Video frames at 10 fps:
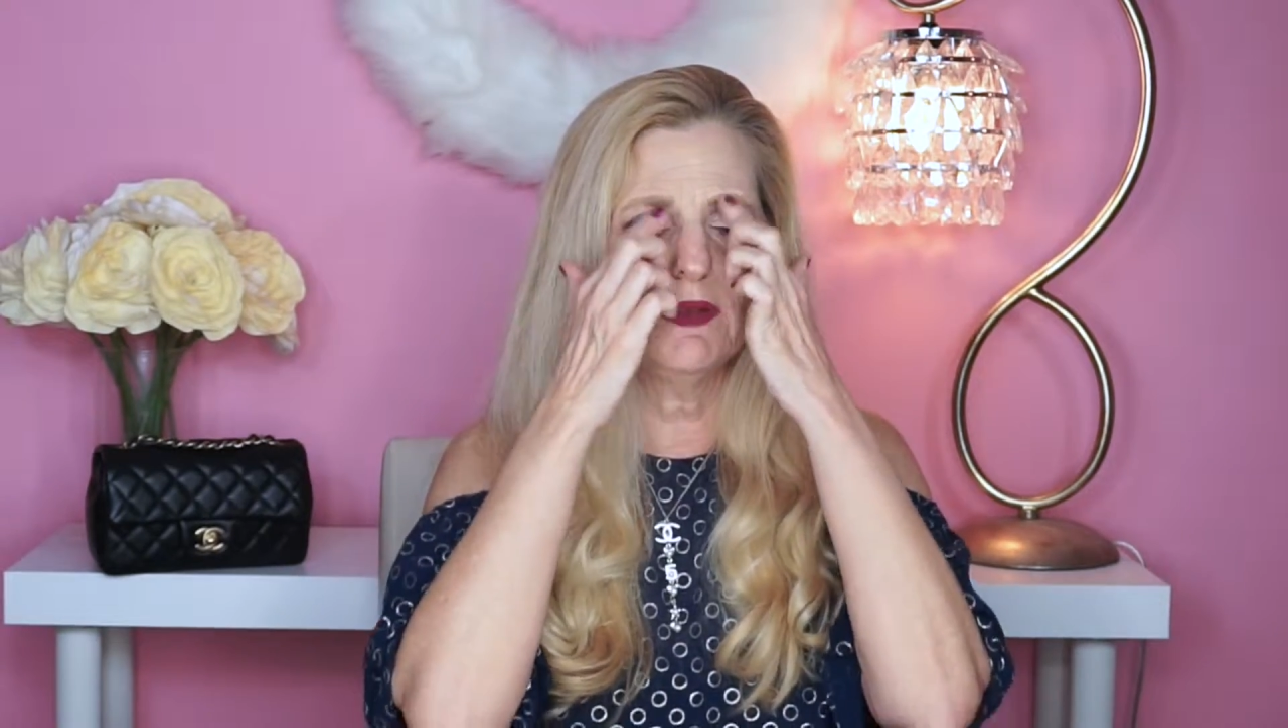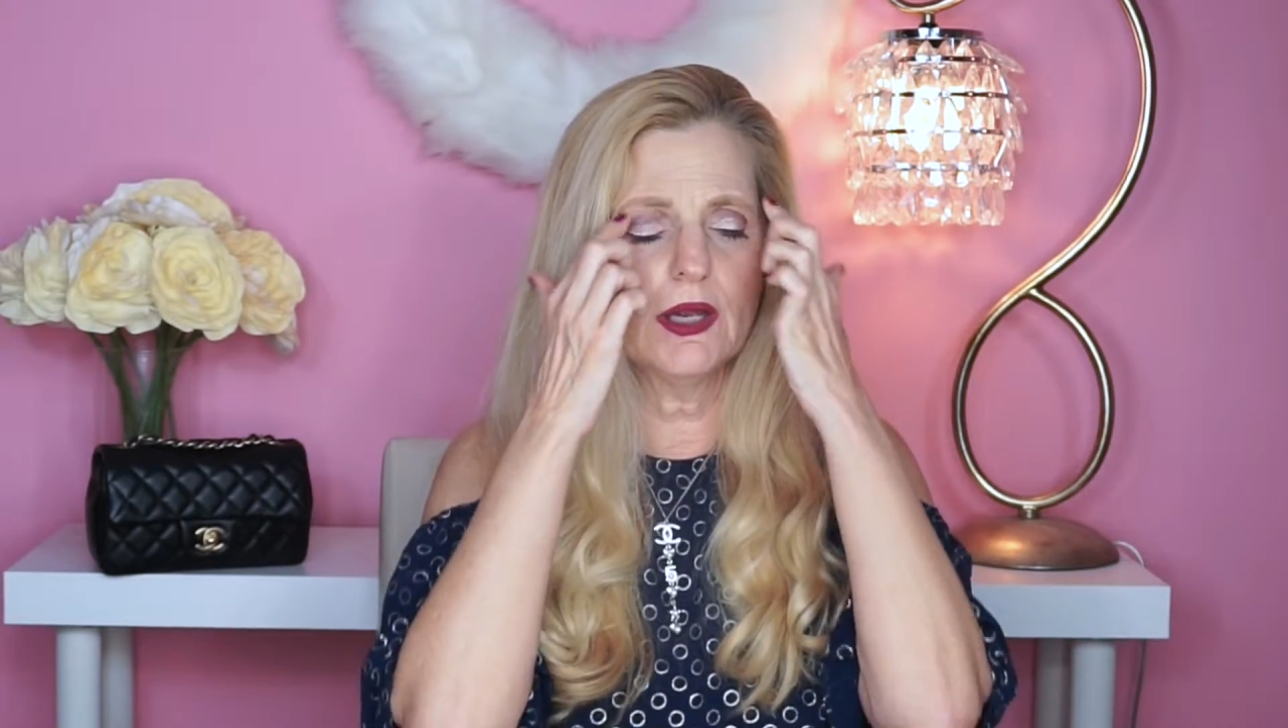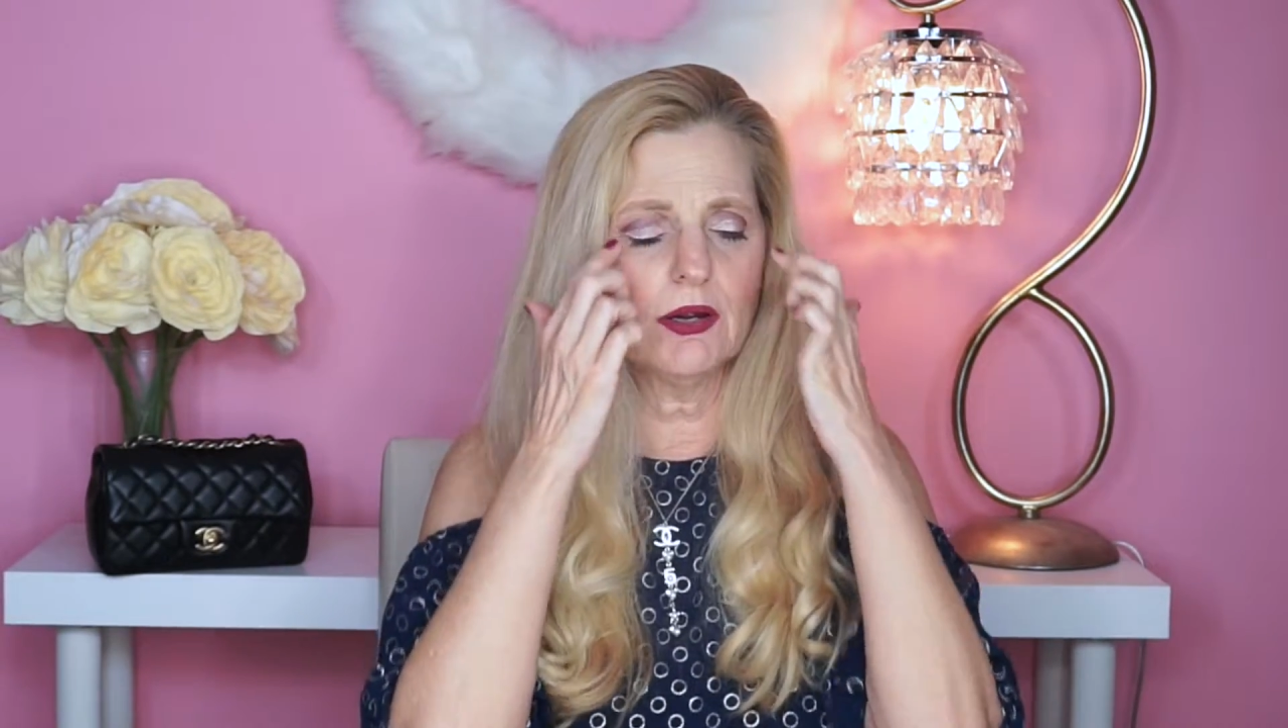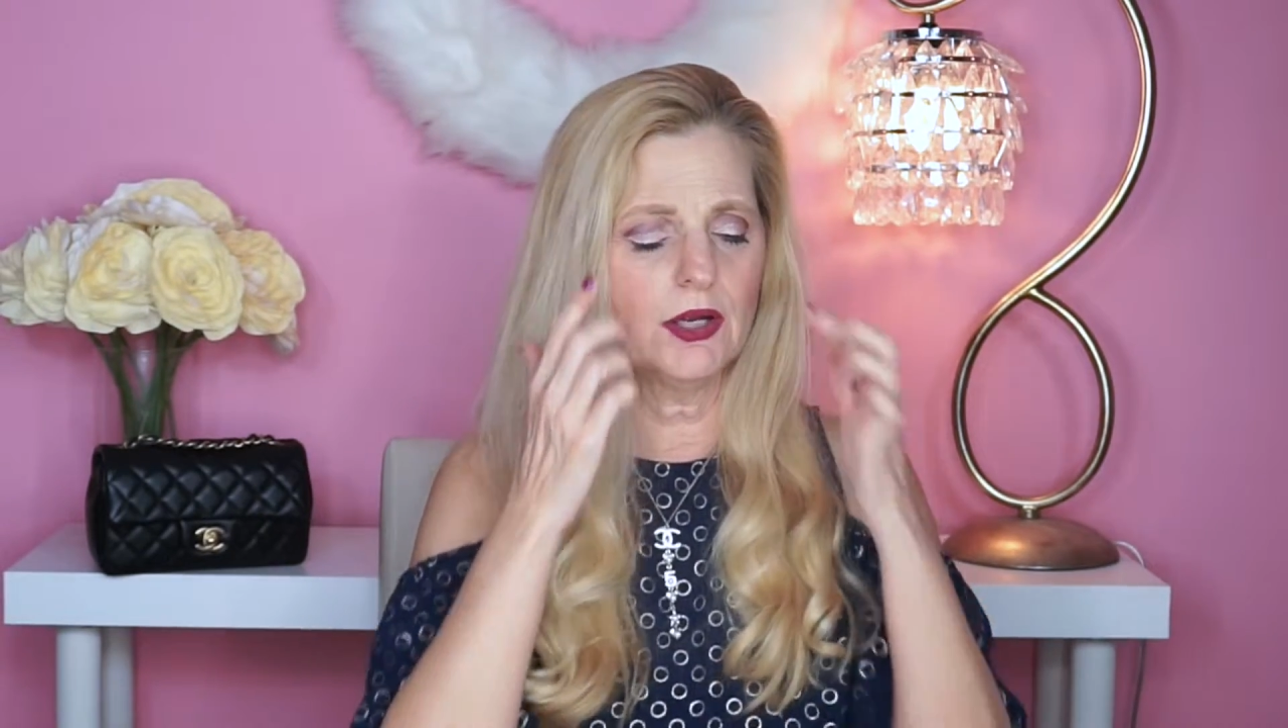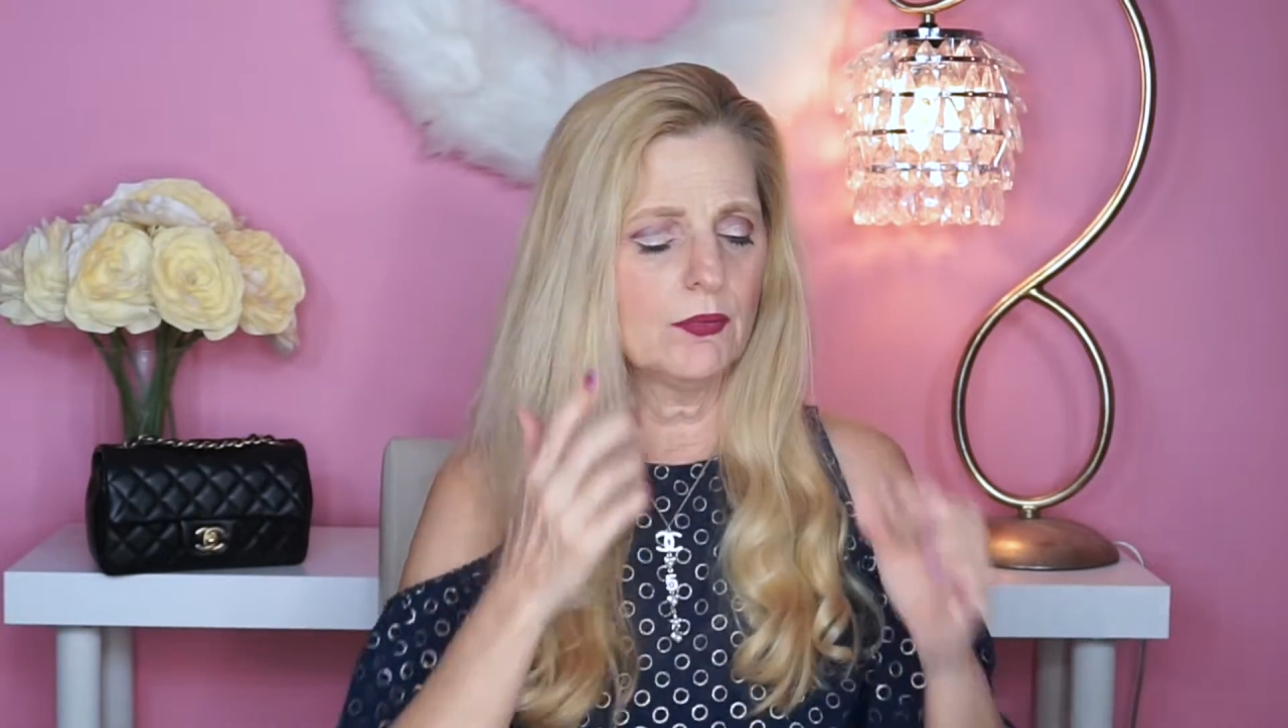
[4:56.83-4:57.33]
the
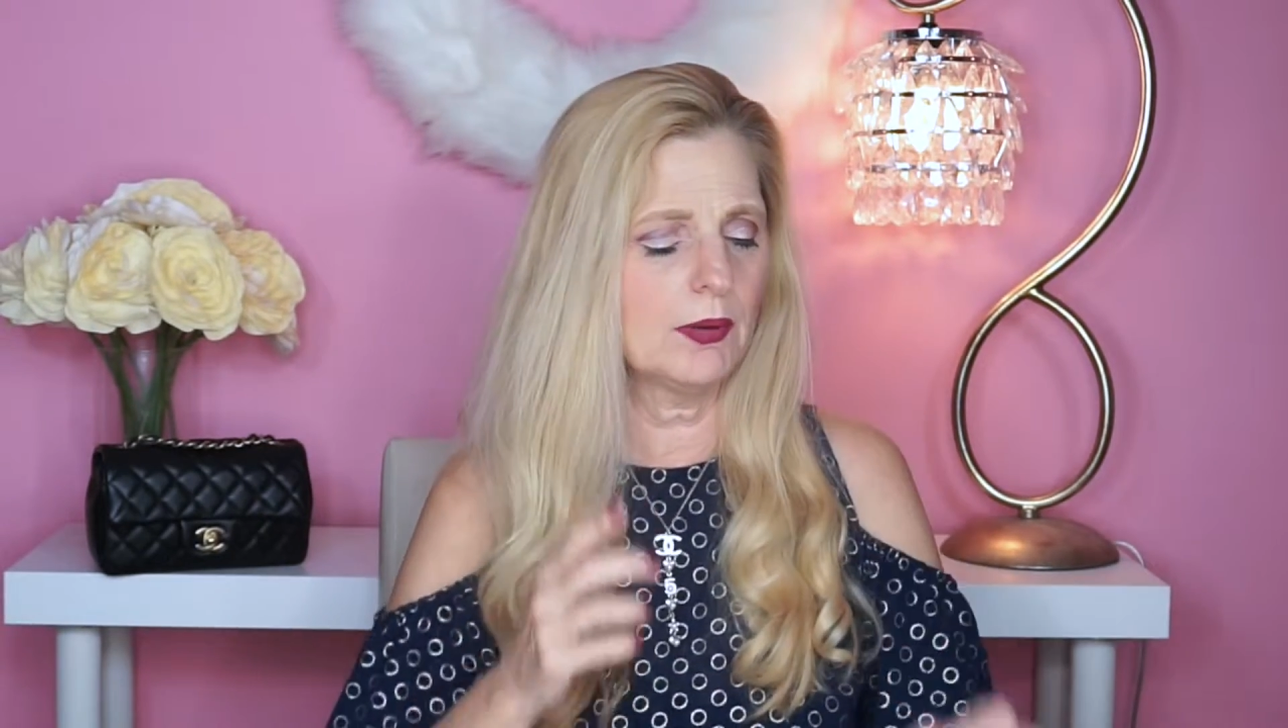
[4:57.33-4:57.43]
area